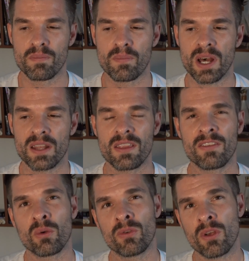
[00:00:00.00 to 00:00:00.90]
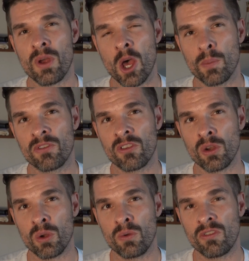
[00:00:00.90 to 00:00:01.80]
but this also helps
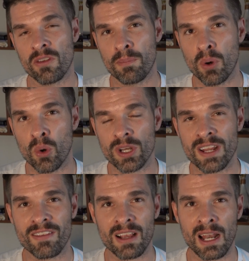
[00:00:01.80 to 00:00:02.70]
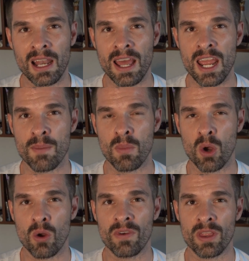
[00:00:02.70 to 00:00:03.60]
to support its claim
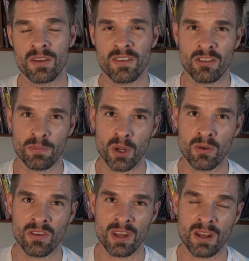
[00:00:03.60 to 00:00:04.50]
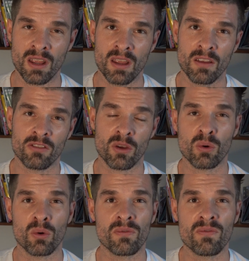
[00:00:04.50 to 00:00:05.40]
over the disputed
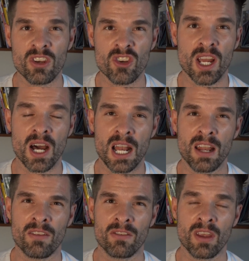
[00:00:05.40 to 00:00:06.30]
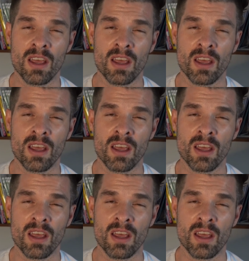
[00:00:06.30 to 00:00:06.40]
so-called fishing islands,